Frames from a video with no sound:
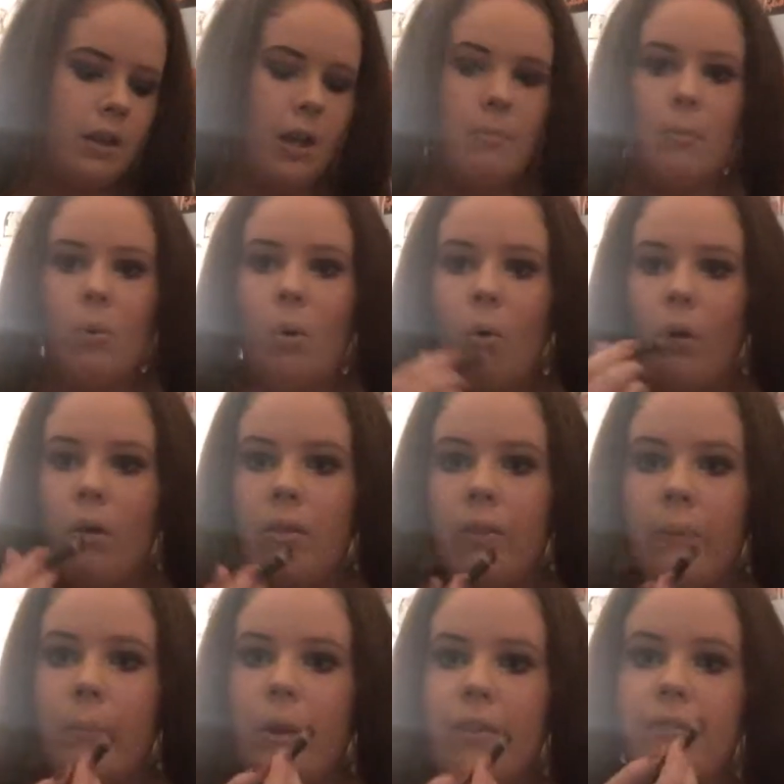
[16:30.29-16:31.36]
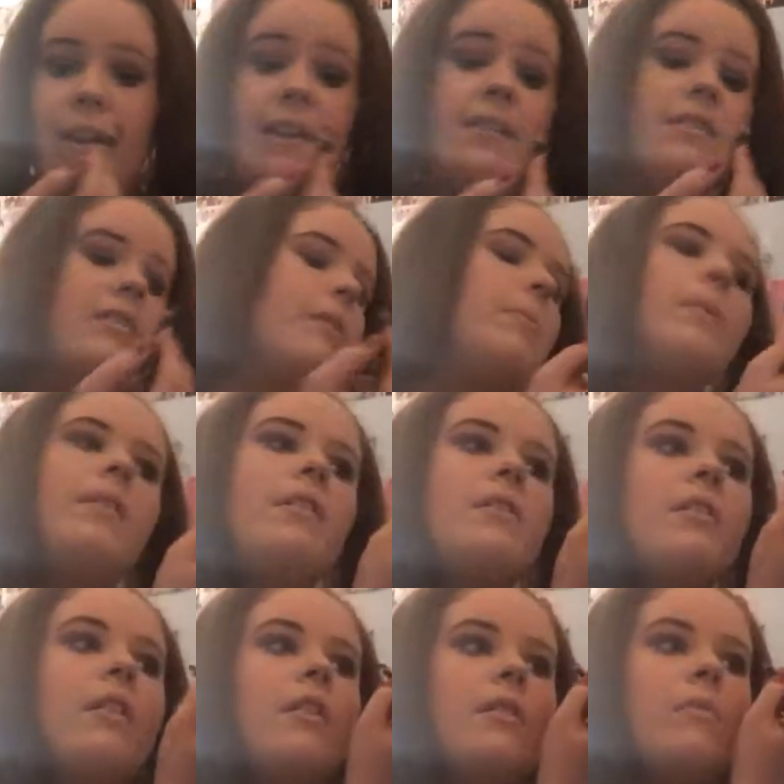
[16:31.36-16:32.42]
and more on my face,
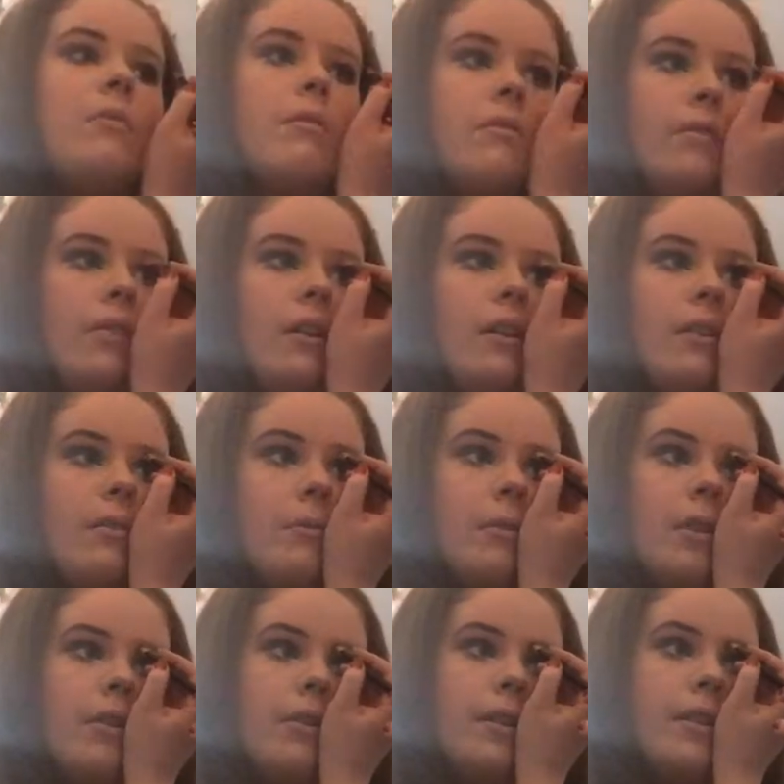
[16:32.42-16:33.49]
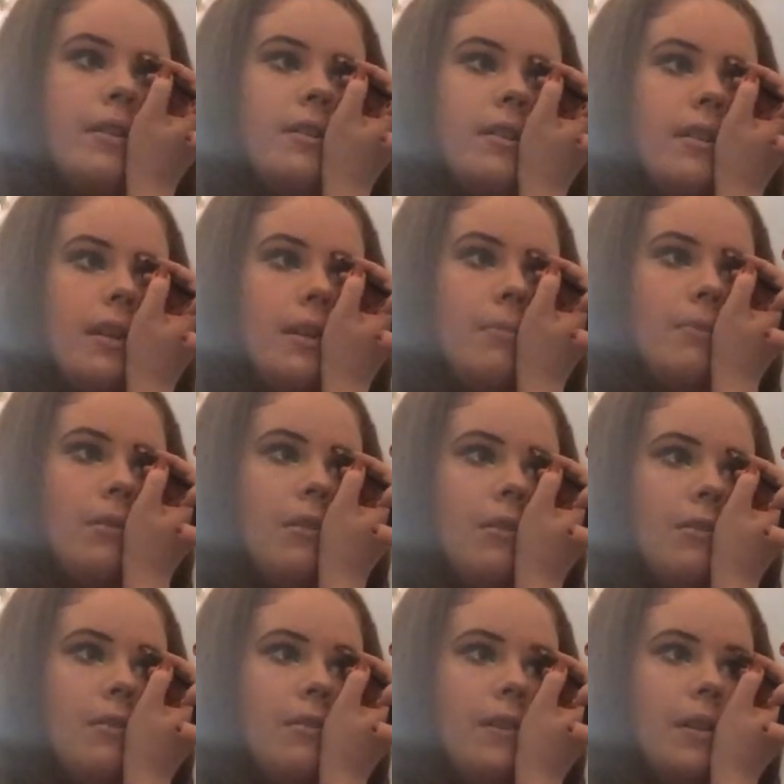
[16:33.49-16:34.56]
because sometimes I feel like when I look into the
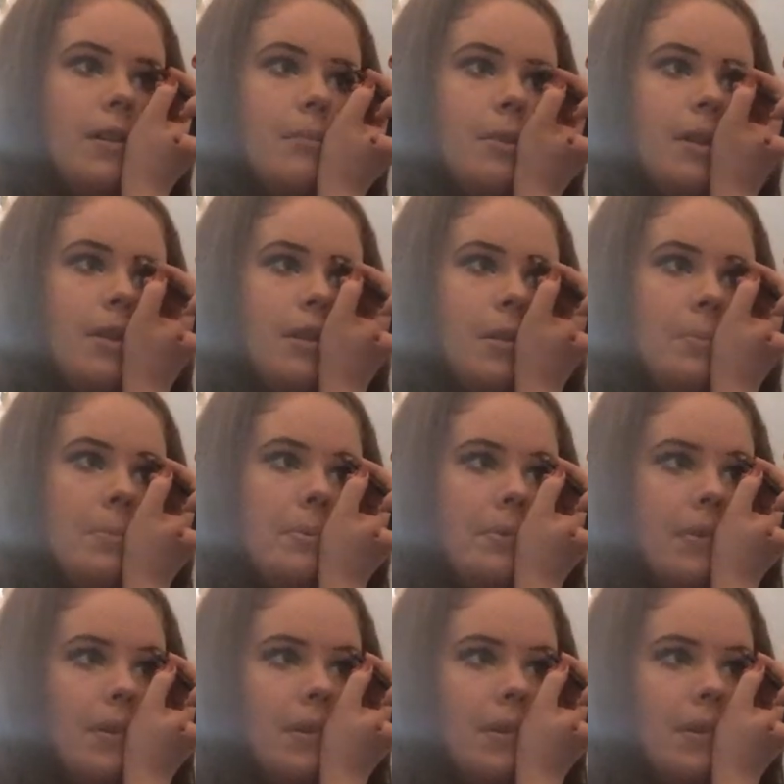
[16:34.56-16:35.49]
camera without makeup,